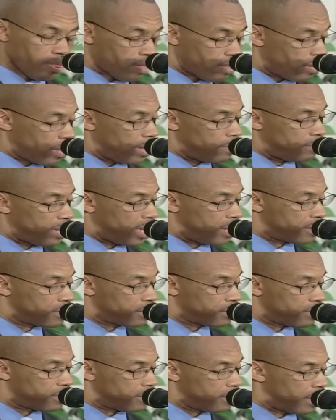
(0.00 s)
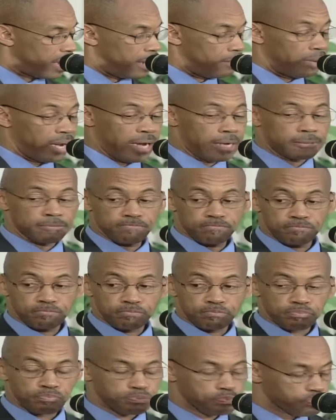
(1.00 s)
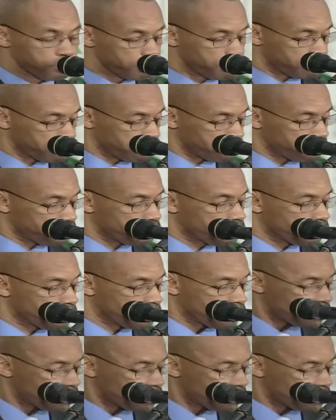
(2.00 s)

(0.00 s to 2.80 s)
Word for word: My viewers. Amen. Why are